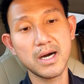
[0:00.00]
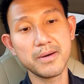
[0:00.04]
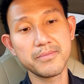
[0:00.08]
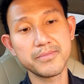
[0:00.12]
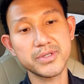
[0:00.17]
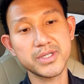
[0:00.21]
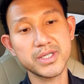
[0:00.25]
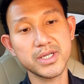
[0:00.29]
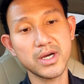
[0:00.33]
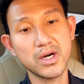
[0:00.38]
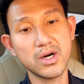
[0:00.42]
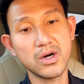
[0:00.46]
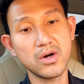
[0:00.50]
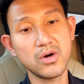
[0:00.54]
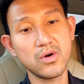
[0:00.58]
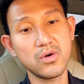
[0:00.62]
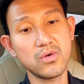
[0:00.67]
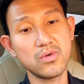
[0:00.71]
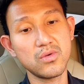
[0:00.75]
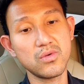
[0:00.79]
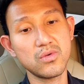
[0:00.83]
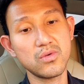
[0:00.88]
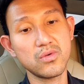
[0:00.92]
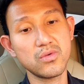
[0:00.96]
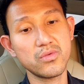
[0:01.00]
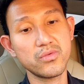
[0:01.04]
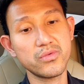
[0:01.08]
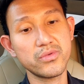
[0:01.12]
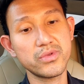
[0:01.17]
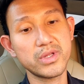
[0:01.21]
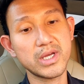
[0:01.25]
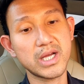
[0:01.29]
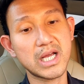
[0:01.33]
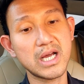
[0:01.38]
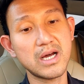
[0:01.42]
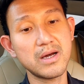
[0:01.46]
So
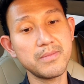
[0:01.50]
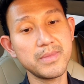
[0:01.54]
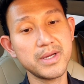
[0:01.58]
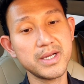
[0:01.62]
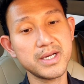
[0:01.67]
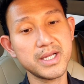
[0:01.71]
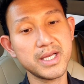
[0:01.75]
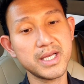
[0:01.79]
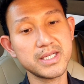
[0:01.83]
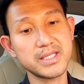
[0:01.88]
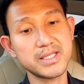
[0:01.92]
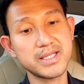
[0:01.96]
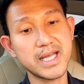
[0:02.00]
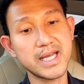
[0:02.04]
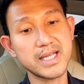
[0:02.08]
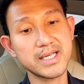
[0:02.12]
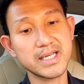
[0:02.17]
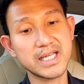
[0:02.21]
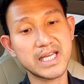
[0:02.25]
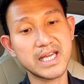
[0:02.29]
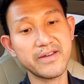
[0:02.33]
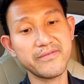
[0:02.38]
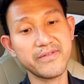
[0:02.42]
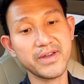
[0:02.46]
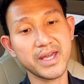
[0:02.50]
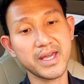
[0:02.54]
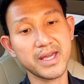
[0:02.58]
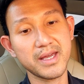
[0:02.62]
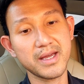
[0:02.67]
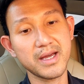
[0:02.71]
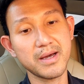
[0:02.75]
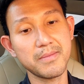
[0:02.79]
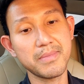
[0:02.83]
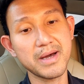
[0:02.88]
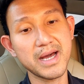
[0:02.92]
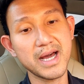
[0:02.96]
the government is then giving
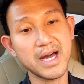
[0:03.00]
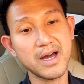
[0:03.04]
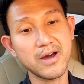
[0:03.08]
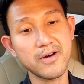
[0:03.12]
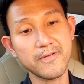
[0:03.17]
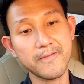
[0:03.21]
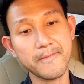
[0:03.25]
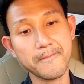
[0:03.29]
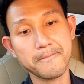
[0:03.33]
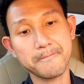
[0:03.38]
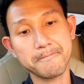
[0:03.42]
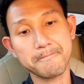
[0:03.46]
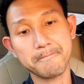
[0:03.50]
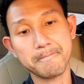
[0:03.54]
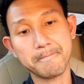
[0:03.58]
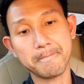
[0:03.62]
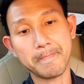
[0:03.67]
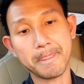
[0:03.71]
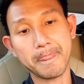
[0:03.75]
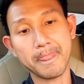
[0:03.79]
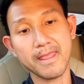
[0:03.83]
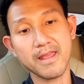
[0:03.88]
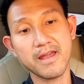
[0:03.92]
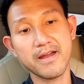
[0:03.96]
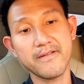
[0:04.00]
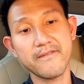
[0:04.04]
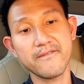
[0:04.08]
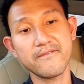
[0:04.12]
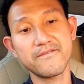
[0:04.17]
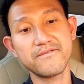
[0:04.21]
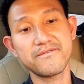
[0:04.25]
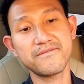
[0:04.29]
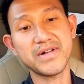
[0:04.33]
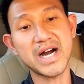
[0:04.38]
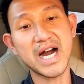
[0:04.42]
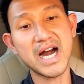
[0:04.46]
about
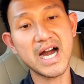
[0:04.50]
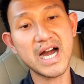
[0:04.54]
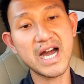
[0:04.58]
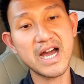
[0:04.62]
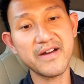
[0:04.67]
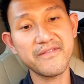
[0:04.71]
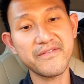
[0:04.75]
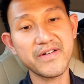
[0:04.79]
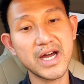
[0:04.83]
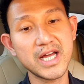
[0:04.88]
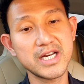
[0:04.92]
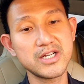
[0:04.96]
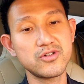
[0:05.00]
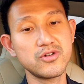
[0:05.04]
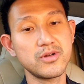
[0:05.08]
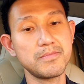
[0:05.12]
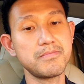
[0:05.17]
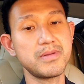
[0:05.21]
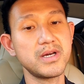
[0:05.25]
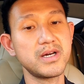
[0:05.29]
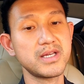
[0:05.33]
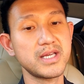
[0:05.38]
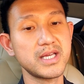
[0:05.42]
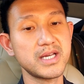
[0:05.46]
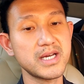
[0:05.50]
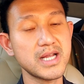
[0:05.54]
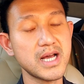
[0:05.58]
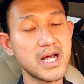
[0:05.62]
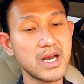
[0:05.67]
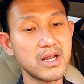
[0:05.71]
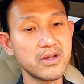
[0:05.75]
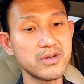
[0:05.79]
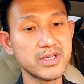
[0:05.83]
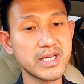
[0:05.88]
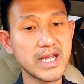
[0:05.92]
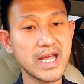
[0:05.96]
$500 billion
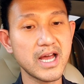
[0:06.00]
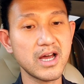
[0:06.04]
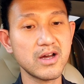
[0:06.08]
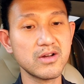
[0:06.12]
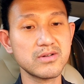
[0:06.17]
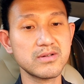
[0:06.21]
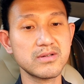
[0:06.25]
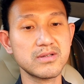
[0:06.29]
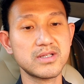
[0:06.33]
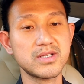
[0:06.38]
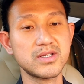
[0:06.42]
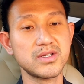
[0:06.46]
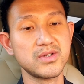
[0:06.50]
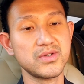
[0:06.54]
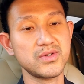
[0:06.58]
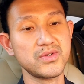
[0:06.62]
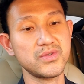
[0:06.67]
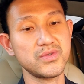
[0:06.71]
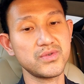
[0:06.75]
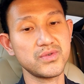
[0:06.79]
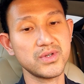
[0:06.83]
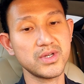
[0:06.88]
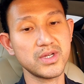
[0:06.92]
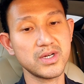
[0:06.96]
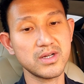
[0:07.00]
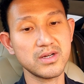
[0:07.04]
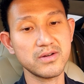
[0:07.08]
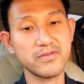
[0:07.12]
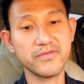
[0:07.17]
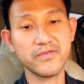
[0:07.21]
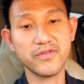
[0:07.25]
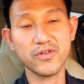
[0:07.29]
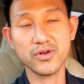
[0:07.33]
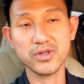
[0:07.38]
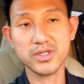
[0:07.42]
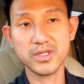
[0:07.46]
out to
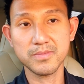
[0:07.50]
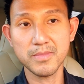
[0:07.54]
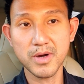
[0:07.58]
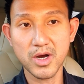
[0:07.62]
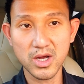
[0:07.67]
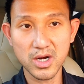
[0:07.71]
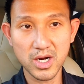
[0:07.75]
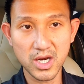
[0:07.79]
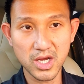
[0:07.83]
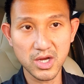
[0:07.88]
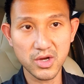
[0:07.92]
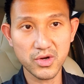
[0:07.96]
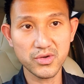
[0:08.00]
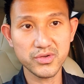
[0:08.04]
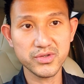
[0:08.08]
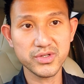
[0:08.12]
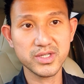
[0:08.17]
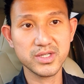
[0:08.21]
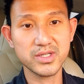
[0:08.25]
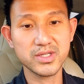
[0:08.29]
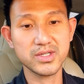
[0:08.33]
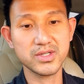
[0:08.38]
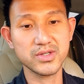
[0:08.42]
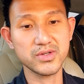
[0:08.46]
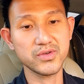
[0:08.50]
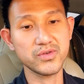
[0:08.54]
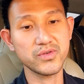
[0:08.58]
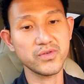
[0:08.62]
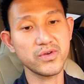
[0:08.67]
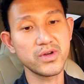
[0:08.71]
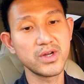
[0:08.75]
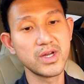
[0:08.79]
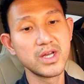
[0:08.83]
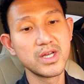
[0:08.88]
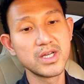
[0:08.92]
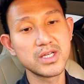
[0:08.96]
for small loans to
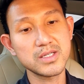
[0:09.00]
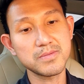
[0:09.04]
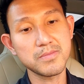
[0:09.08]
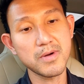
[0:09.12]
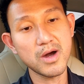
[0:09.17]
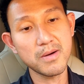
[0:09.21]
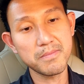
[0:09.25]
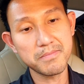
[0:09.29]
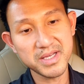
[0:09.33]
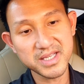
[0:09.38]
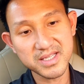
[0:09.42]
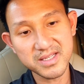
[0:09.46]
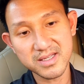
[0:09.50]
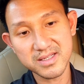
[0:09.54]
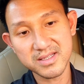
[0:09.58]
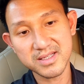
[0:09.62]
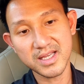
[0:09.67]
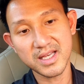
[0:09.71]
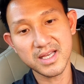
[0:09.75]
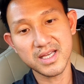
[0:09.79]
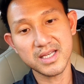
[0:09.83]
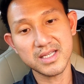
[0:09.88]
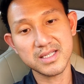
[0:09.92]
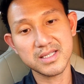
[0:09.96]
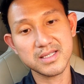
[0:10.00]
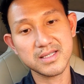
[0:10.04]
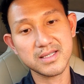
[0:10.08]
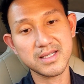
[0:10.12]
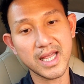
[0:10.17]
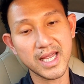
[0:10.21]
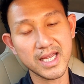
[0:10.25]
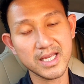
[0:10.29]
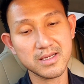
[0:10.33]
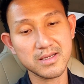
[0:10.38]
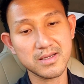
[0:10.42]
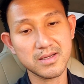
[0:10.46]
small businesses,
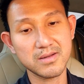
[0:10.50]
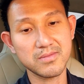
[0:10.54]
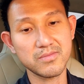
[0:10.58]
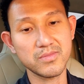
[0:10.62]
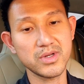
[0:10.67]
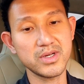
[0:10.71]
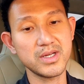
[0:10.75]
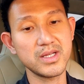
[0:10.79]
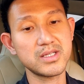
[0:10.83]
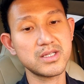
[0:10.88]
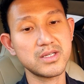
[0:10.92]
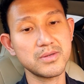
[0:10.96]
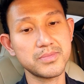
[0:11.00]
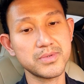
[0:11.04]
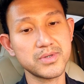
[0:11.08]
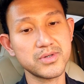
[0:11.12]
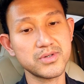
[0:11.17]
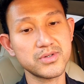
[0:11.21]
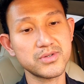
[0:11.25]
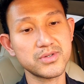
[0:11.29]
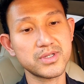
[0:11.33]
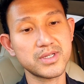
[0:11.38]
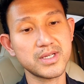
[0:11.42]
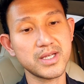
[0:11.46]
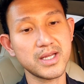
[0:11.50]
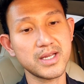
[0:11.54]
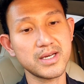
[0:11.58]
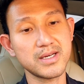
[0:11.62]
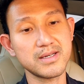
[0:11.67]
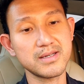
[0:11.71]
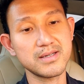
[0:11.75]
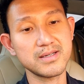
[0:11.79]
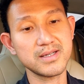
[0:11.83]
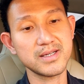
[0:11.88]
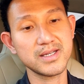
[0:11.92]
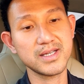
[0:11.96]
state municipals,
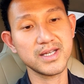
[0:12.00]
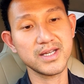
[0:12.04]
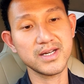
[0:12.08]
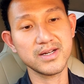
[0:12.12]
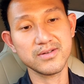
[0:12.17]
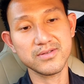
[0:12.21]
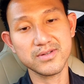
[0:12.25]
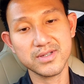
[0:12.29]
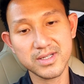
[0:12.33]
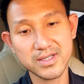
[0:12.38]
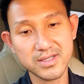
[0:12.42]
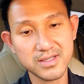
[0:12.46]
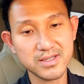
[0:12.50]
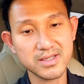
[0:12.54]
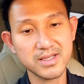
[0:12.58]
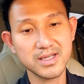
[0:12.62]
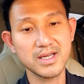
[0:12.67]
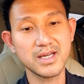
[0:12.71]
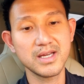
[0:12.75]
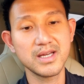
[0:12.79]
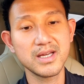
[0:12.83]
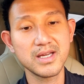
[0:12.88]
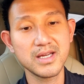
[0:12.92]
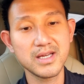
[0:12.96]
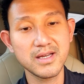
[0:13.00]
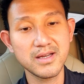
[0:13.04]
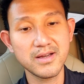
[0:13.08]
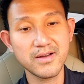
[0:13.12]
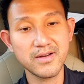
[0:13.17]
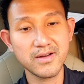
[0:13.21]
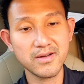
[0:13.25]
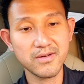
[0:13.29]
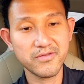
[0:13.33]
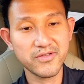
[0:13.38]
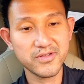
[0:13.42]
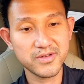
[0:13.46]
and just
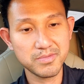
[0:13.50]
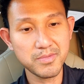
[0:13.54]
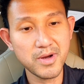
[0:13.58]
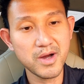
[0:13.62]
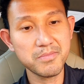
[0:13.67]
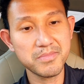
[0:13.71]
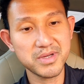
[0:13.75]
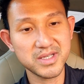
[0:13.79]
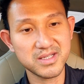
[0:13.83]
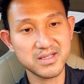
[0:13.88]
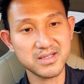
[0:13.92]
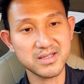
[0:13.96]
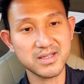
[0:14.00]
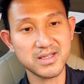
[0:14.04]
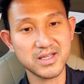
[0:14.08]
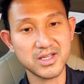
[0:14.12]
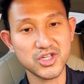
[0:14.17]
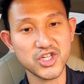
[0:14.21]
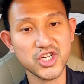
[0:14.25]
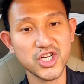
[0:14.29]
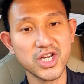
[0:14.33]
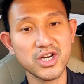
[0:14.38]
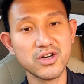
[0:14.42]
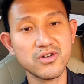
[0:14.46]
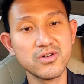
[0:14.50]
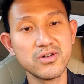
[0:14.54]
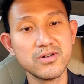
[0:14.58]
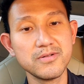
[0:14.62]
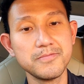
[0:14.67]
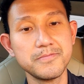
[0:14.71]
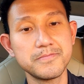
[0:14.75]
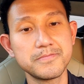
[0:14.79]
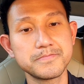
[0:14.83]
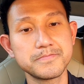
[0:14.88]
small businesses in general.